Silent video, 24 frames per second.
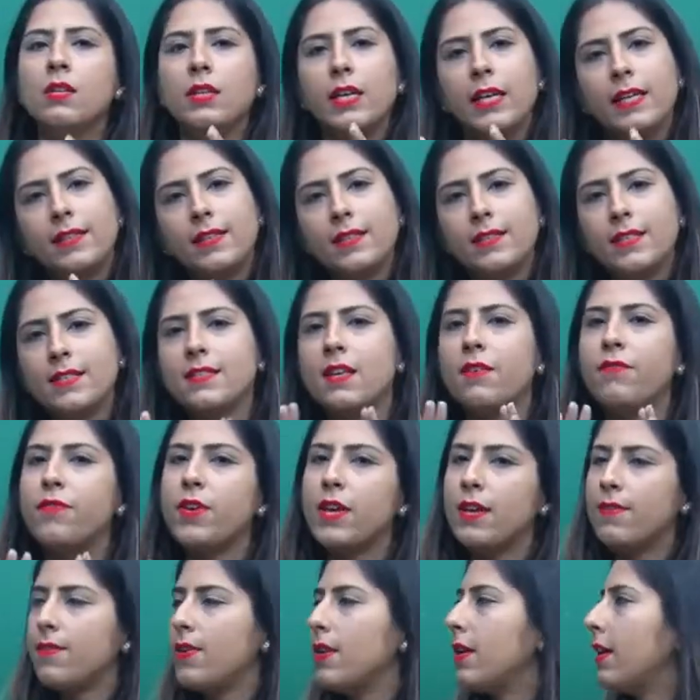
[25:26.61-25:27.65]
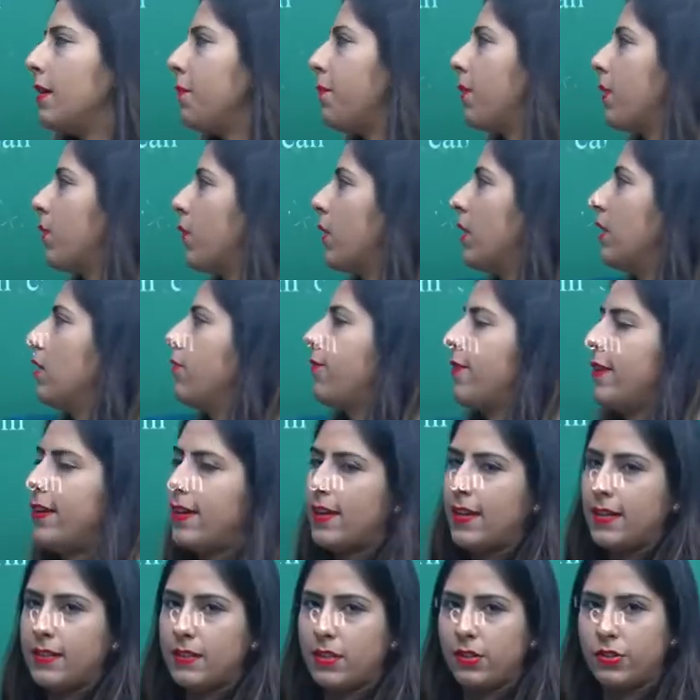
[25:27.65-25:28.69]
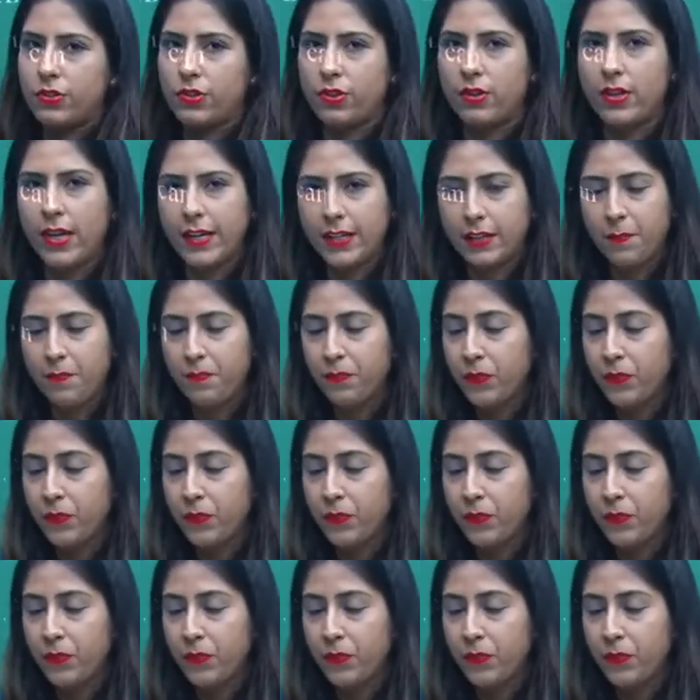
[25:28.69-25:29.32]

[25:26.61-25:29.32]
This is the way we can prevent the fertilization, right?